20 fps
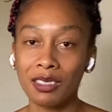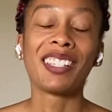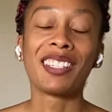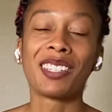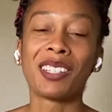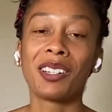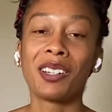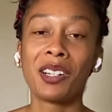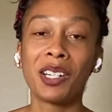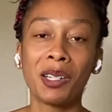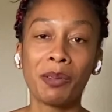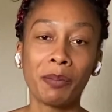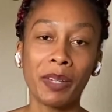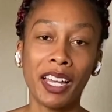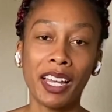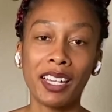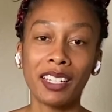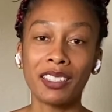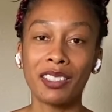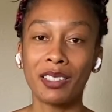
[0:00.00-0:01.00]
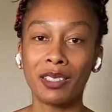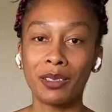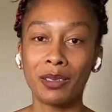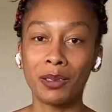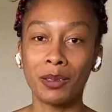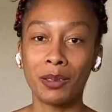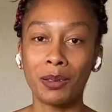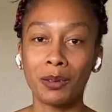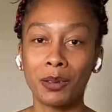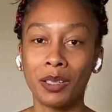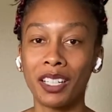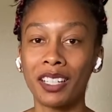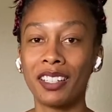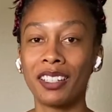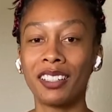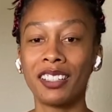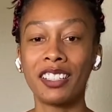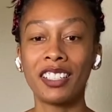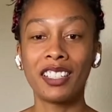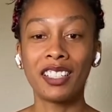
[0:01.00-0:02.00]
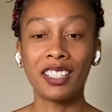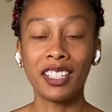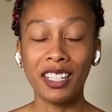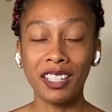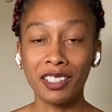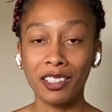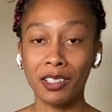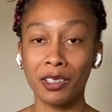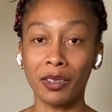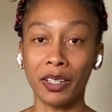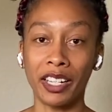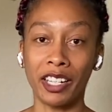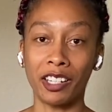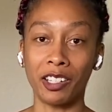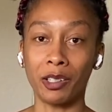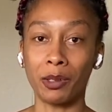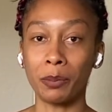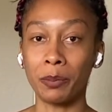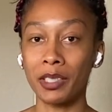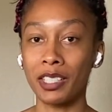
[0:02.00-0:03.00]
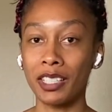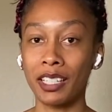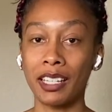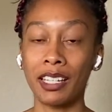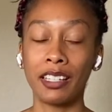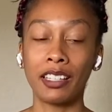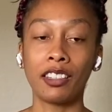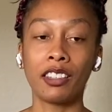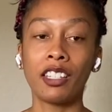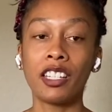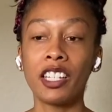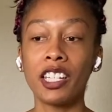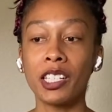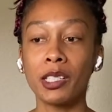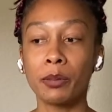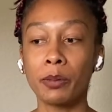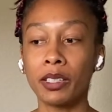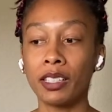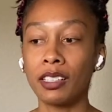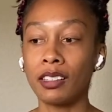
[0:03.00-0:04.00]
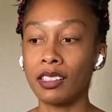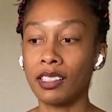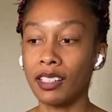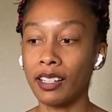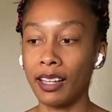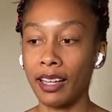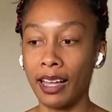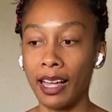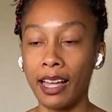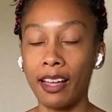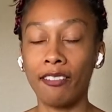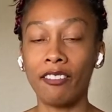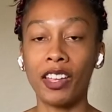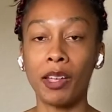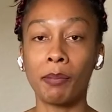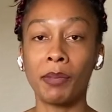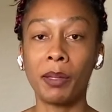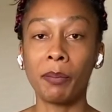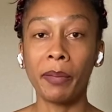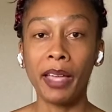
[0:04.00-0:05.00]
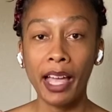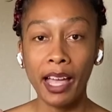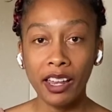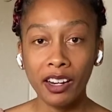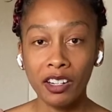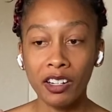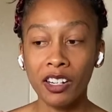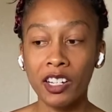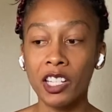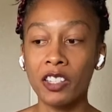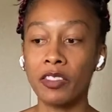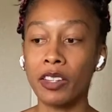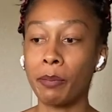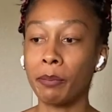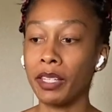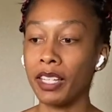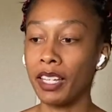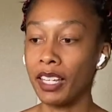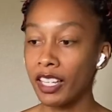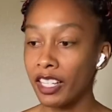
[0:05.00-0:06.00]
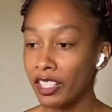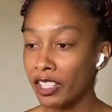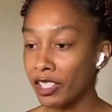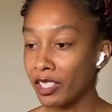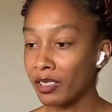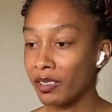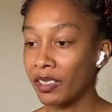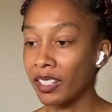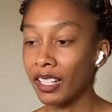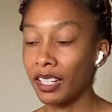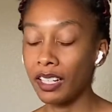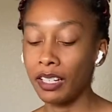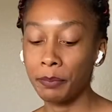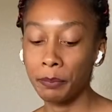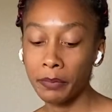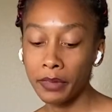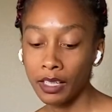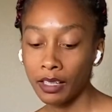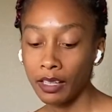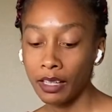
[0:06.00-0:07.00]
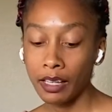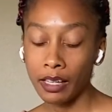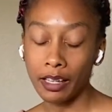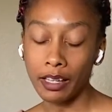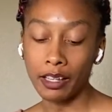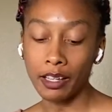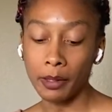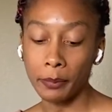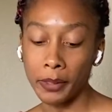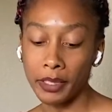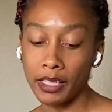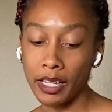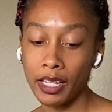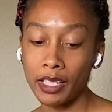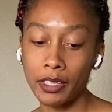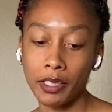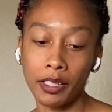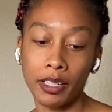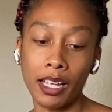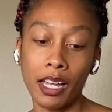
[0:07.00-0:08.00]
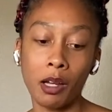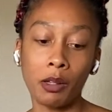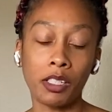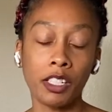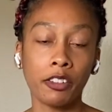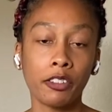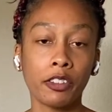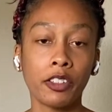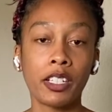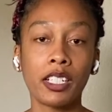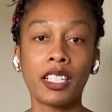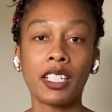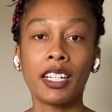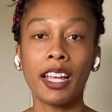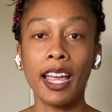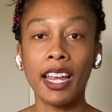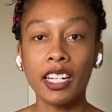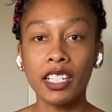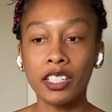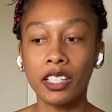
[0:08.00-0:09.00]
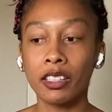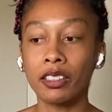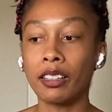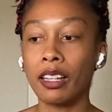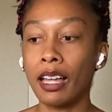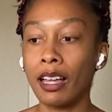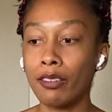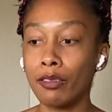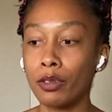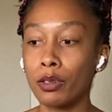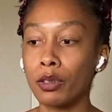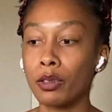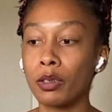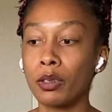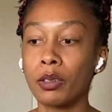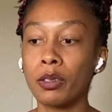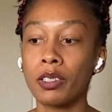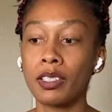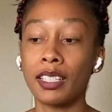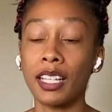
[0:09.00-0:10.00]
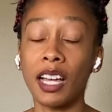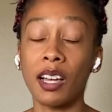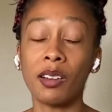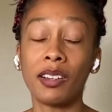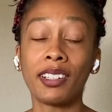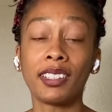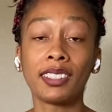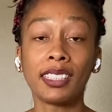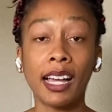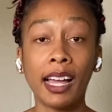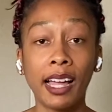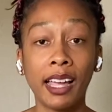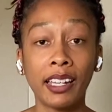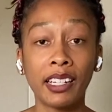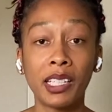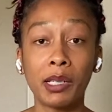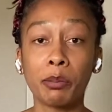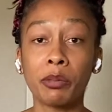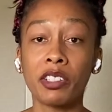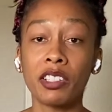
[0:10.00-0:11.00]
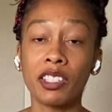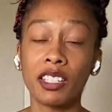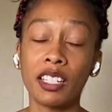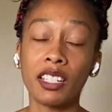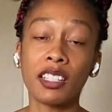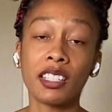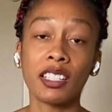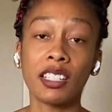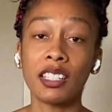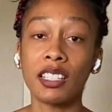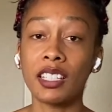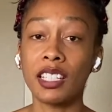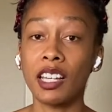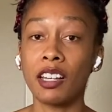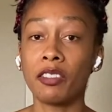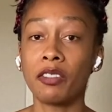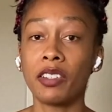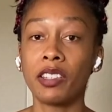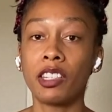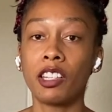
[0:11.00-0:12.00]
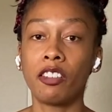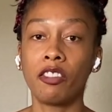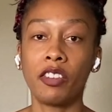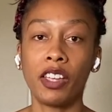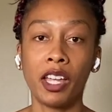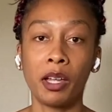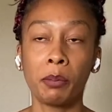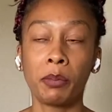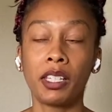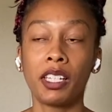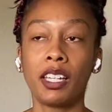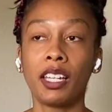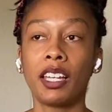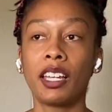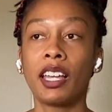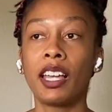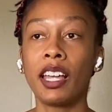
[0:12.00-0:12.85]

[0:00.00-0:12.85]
So going back to genograms, these really look at family patterns, family history. They take into account differentiation levels, how anxiety presents itself in the family.